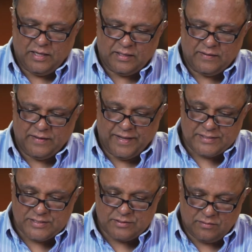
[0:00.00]
And the
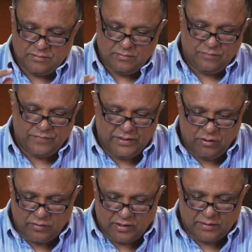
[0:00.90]
next
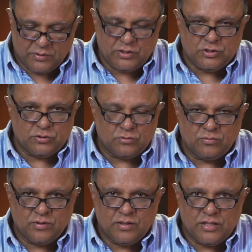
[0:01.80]
video that I'm going to do
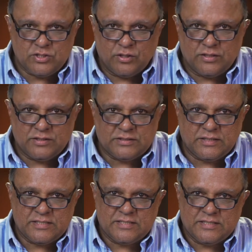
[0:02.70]
is going to
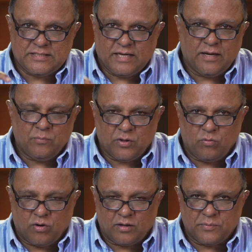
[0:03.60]
discuss the time
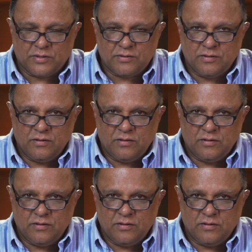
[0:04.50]
requirement.